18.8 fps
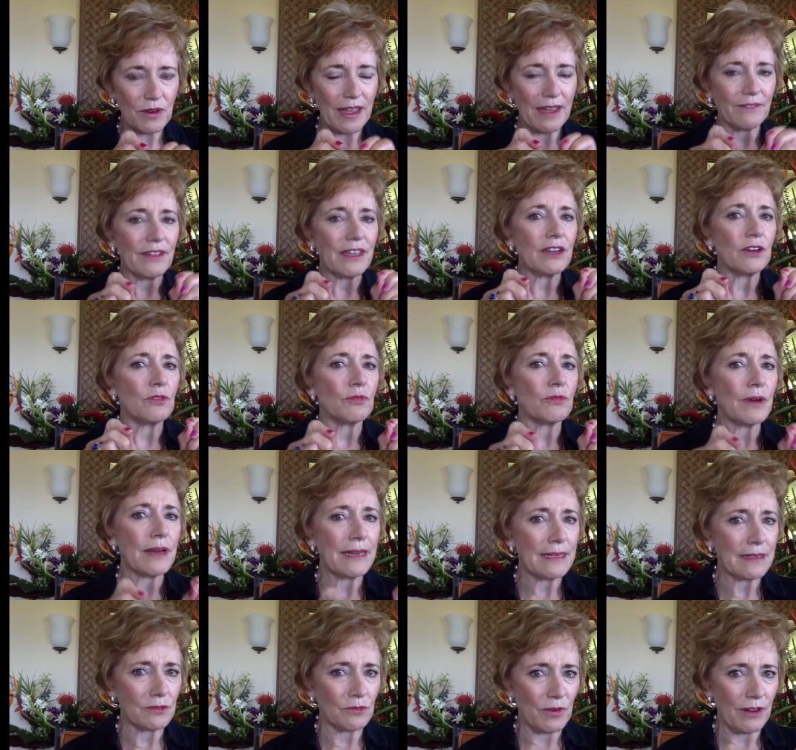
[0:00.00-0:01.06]
have a
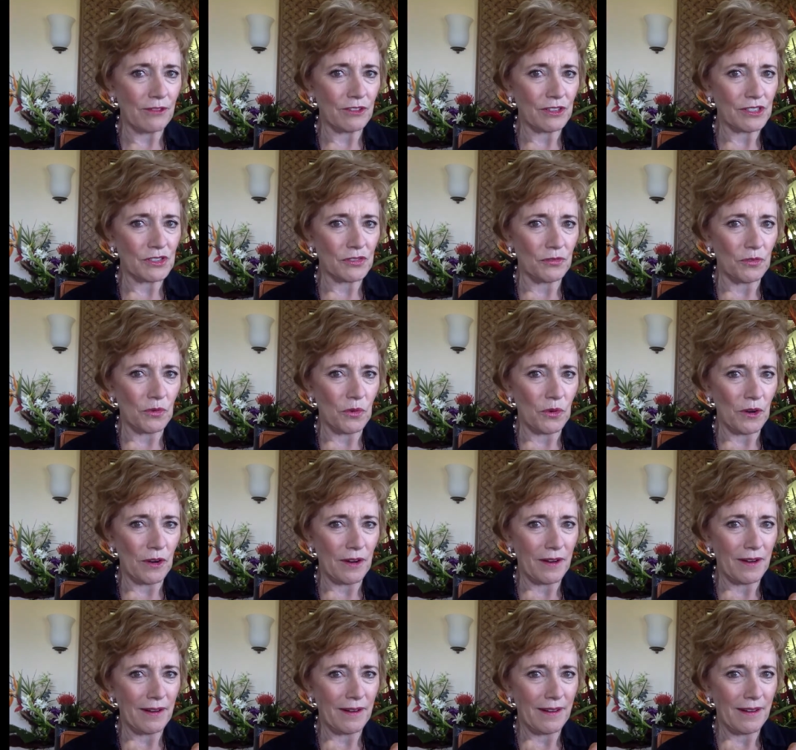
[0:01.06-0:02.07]
great reverence for